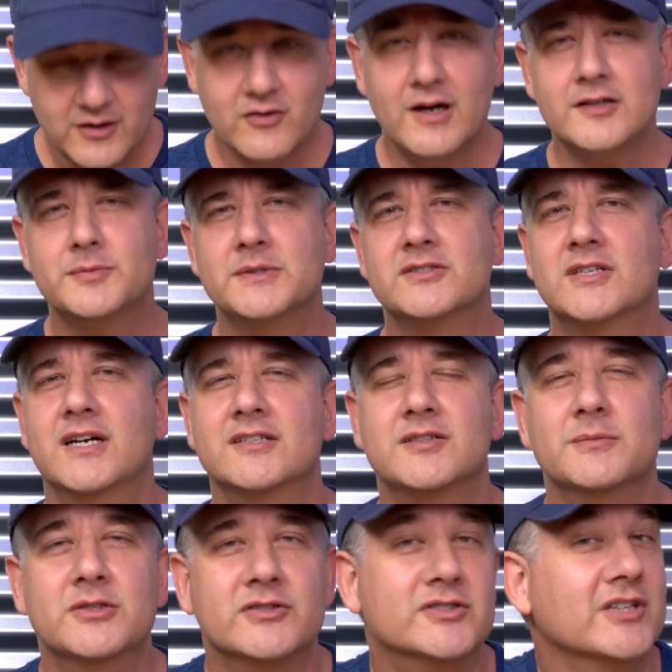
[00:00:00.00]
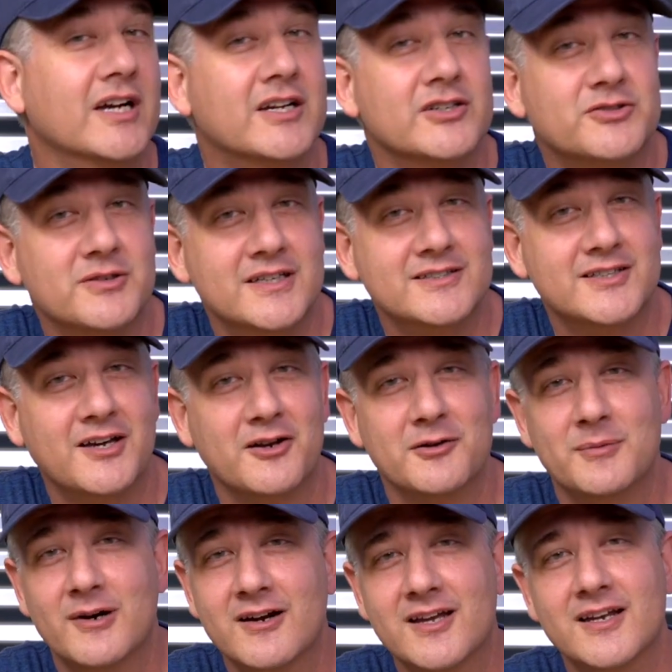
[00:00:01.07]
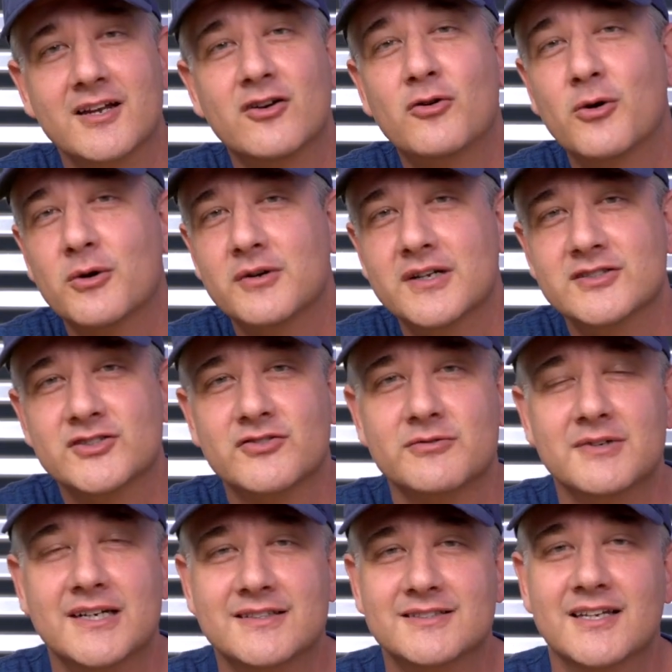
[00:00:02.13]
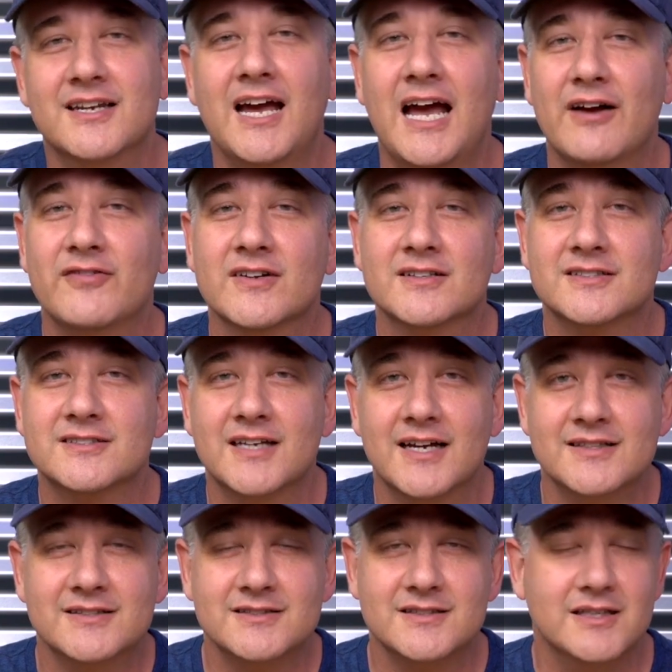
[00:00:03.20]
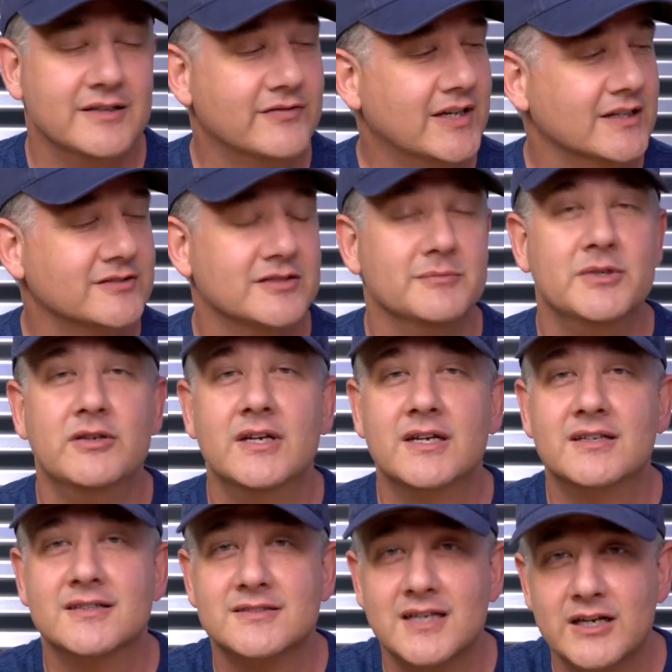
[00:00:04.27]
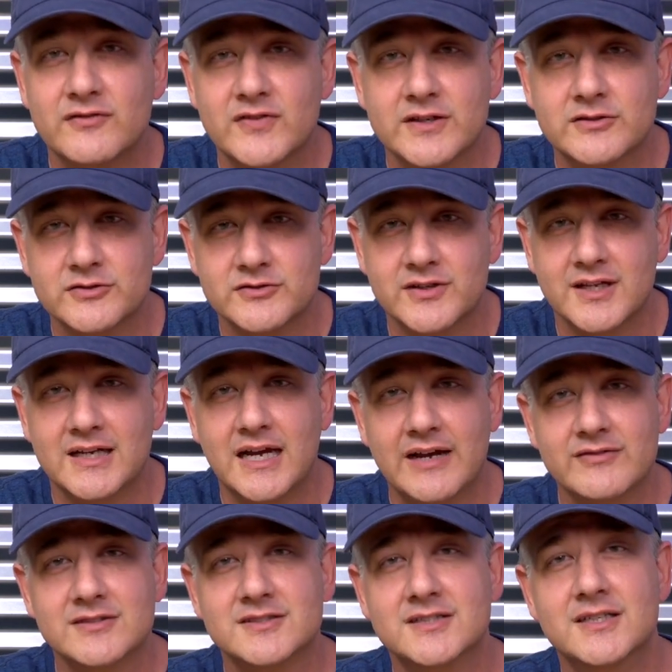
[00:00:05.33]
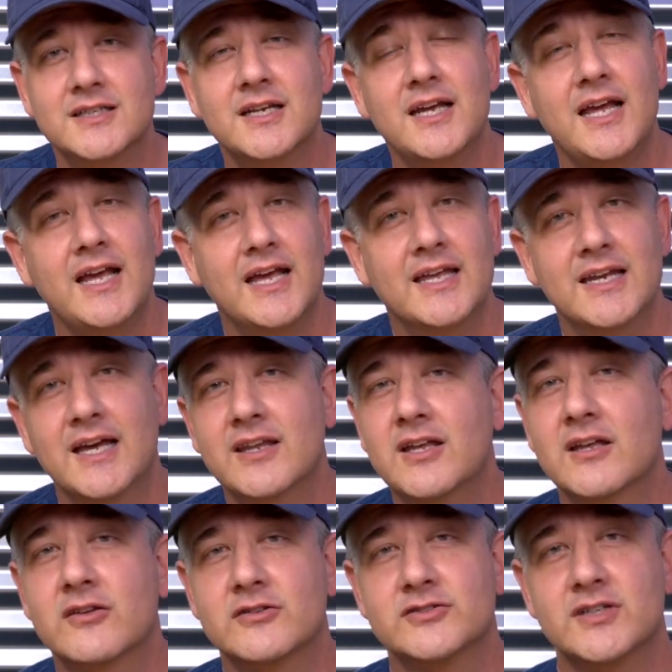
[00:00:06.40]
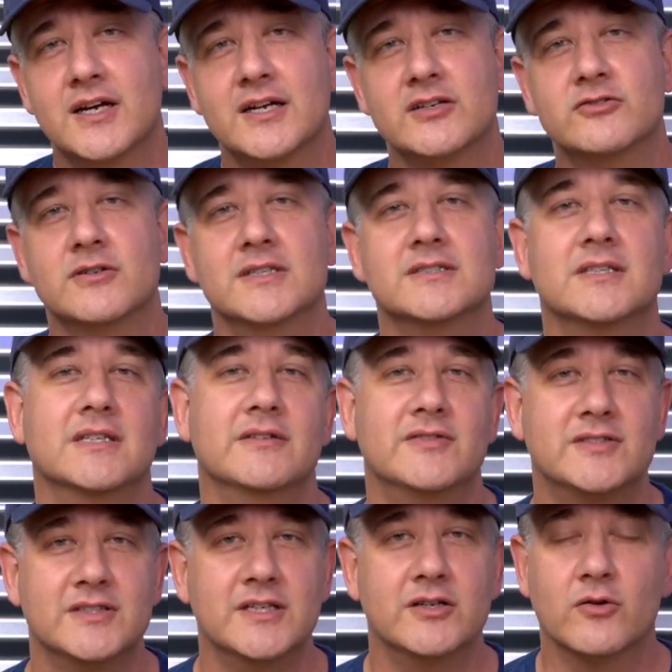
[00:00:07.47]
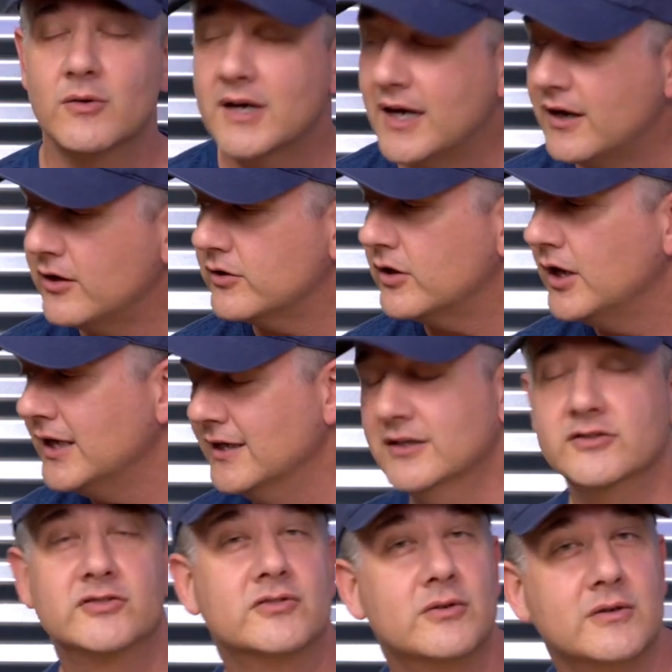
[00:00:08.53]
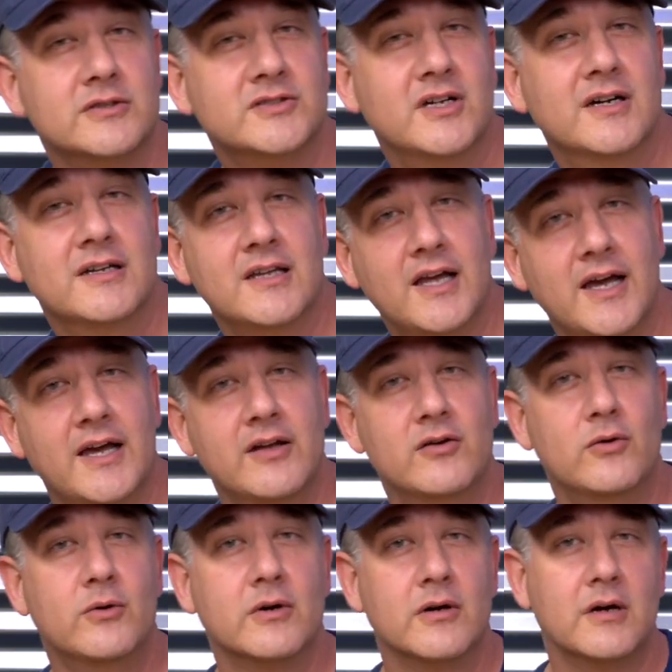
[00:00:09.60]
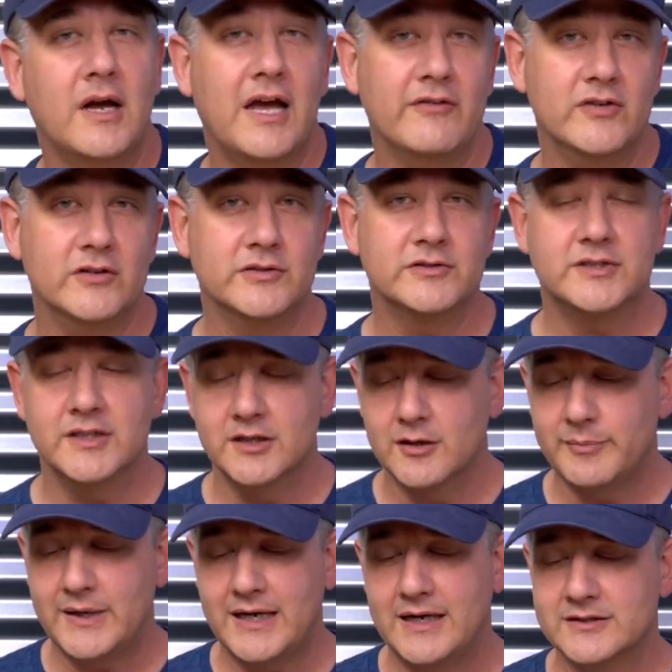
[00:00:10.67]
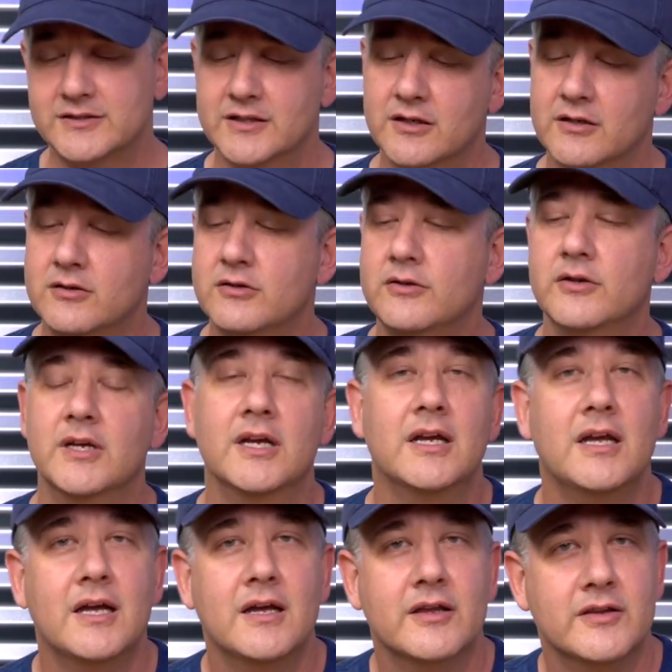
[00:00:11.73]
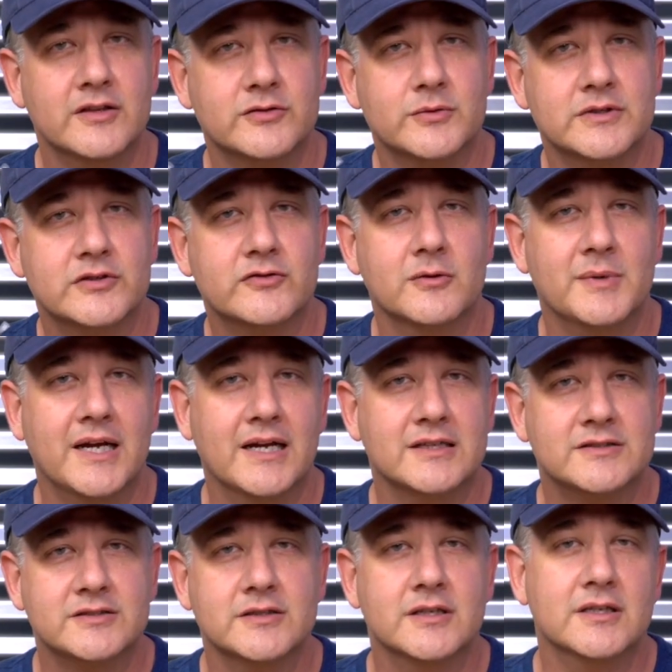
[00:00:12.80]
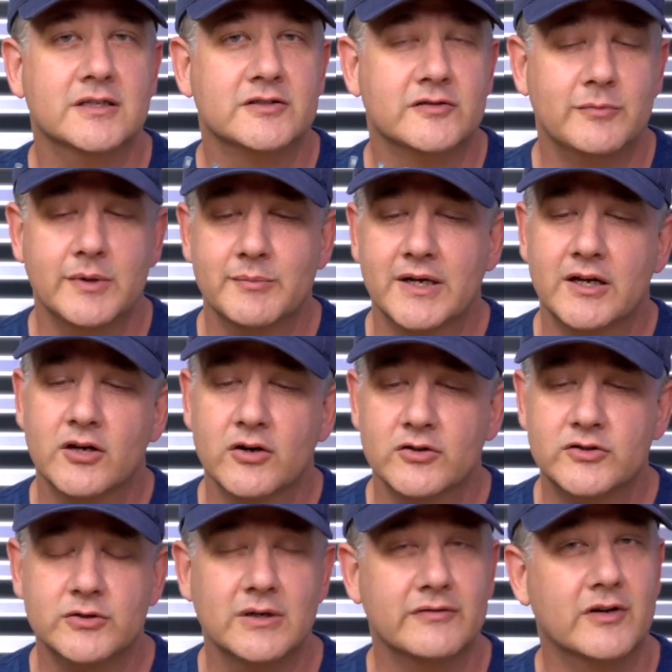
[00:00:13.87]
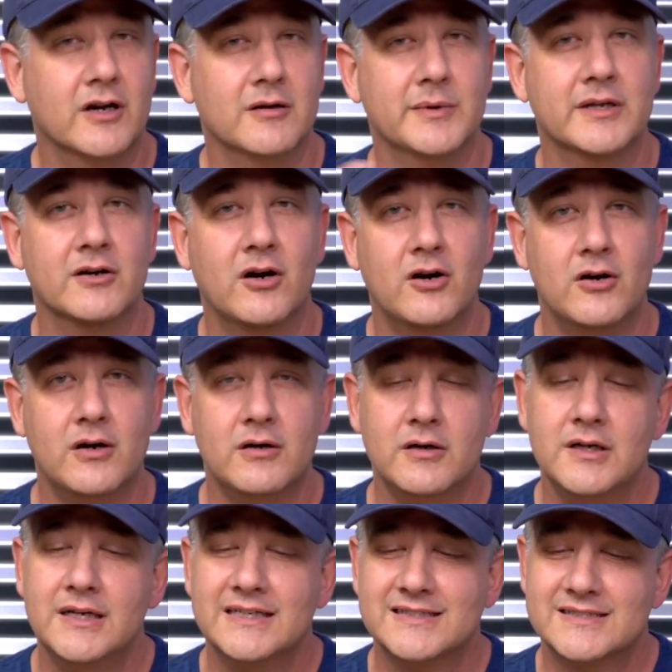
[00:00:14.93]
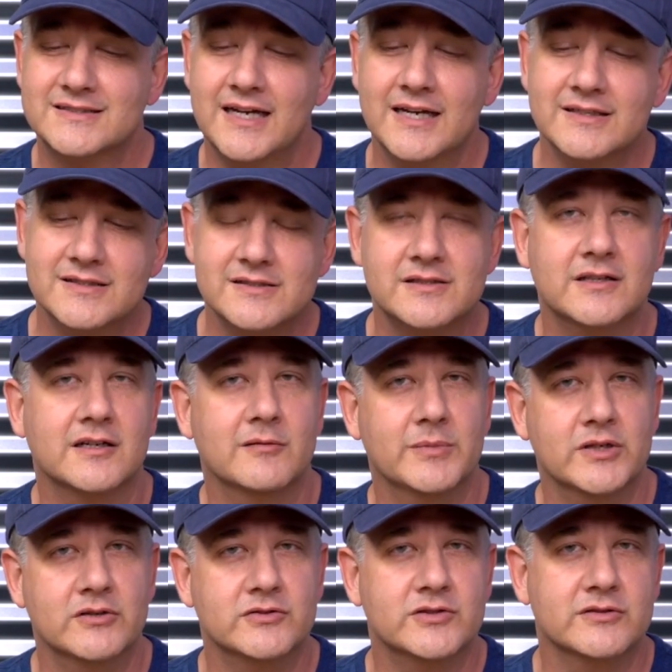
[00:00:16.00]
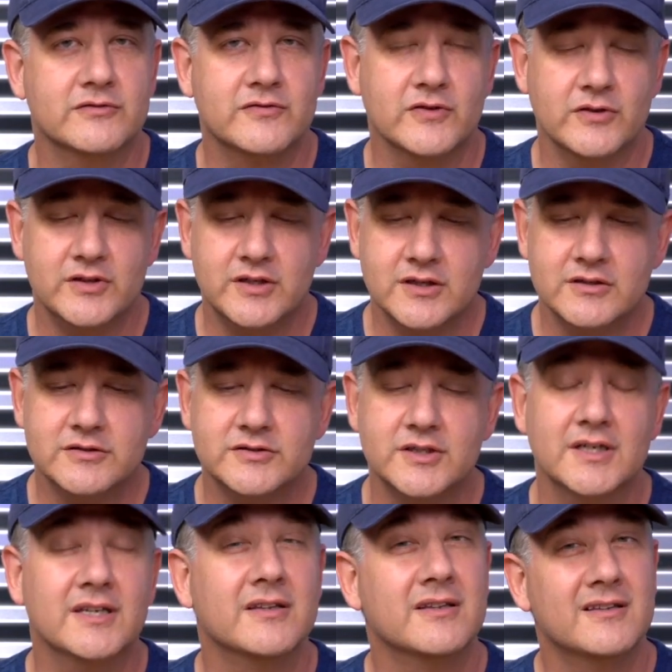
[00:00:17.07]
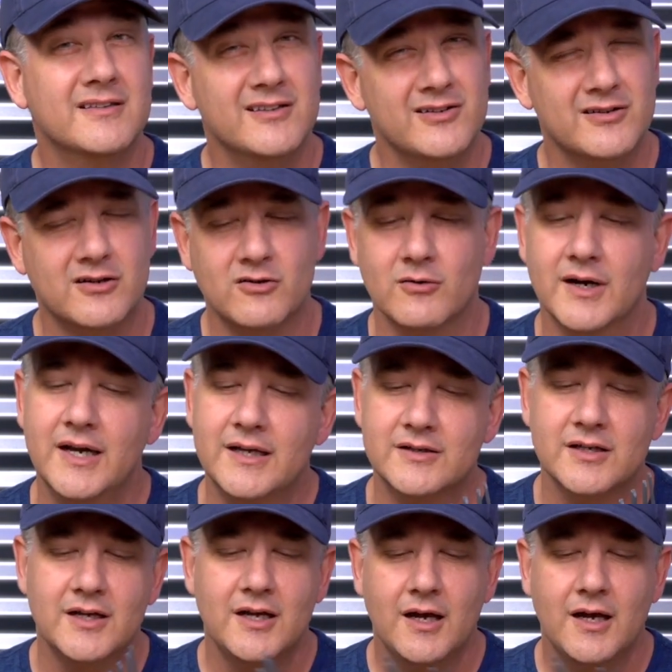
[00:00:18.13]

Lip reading: Craftsman's got some new socket trays out on the market in 1/4 inch, 3/8, and 1/2 inch sizes, and they've got some unique design features that I haven't seen in any other socket trays that I've seen around in stores, online, or have used in the past, including these ones from Hansen. These have been my go-to. I've got them in all sizes that I've been using for years, and they're great.